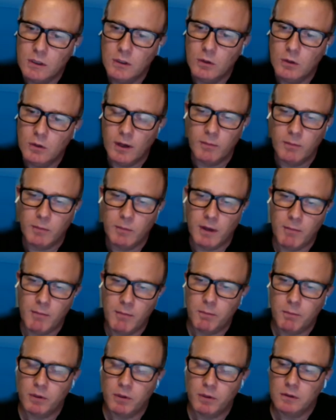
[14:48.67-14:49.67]
I'm going to
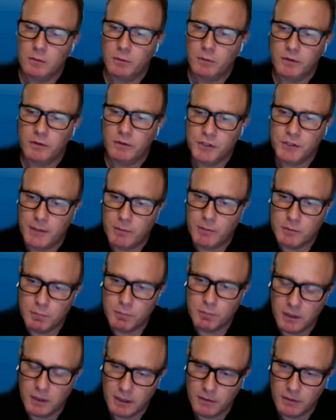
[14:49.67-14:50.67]
put a little bit of shameless
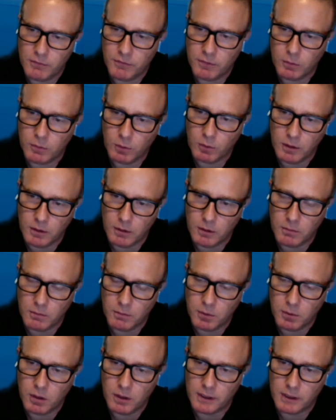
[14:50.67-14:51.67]
plug in for what
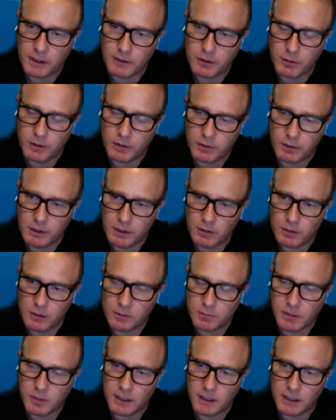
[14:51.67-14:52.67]
Paul and I are doing here on this
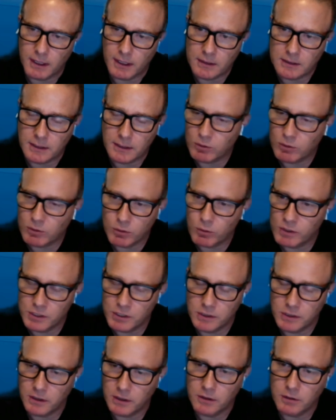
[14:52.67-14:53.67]
podcast. I wasn't originally
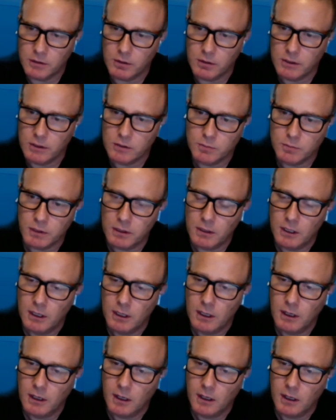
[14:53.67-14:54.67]
going to do this, but
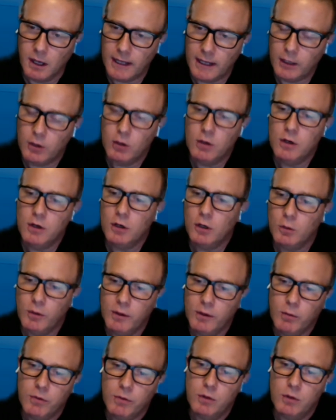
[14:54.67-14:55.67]
I couldn't agree
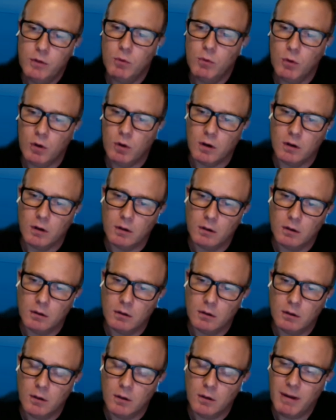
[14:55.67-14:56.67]
with you more
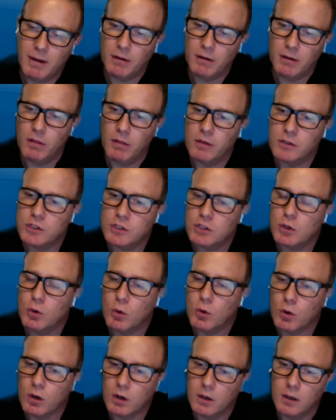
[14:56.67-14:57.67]
about the
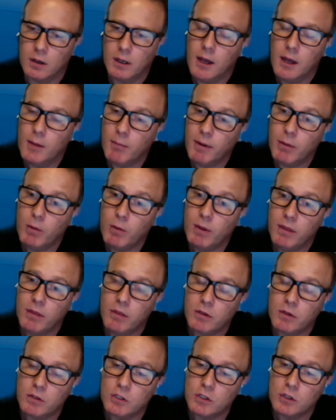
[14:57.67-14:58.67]
score. By the way,
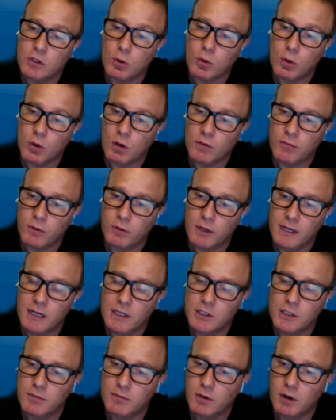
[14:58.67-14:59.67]
the score for
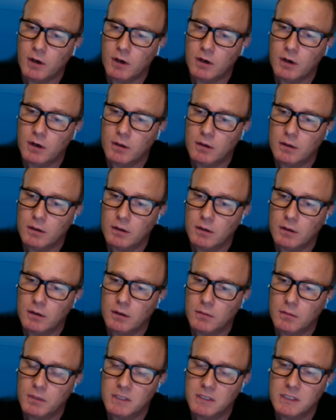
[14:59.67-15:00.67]
each of our
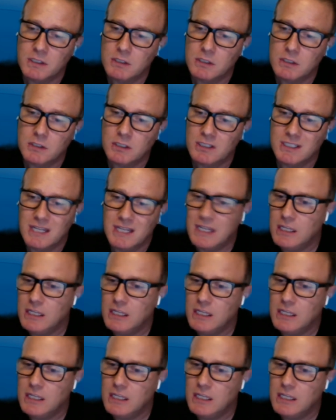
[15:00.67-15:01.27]
businesses is a